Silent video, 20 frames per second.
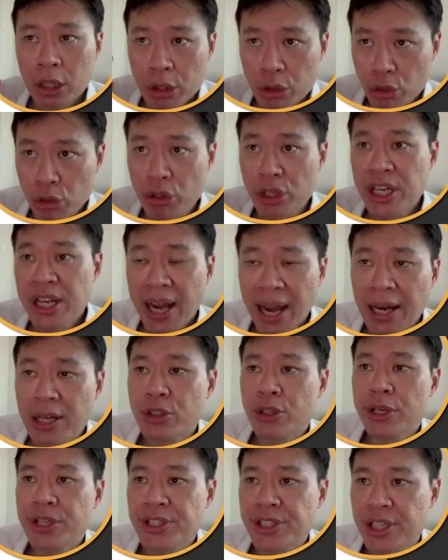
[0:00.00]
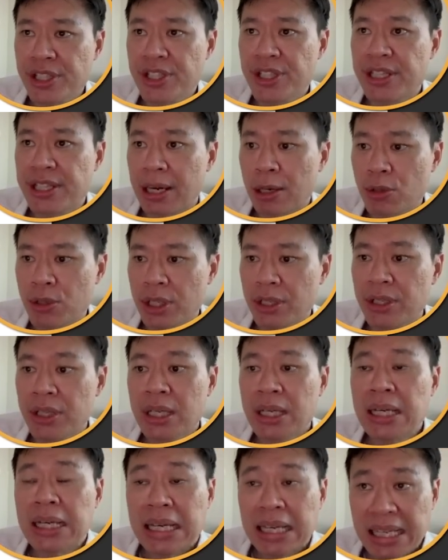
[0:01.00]
360,000
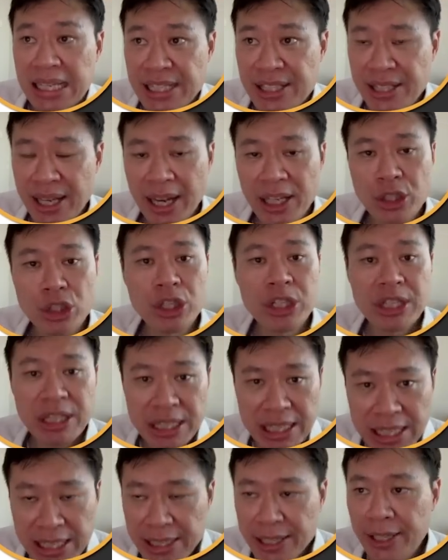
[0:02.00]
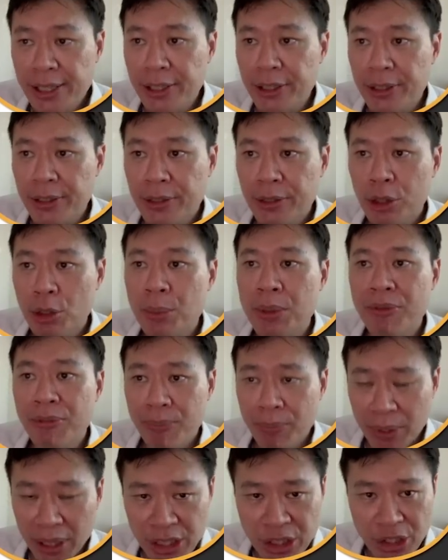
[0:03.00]
is actually needed to be
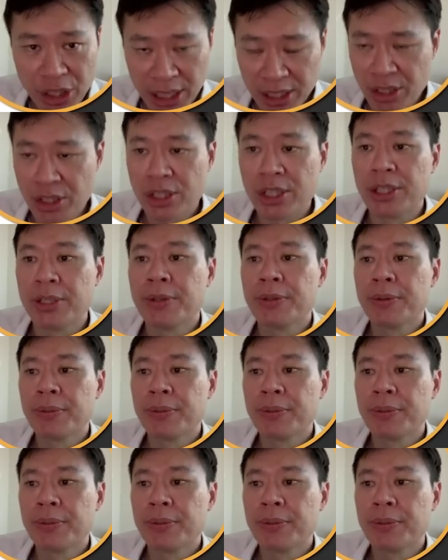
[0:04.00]
adjusted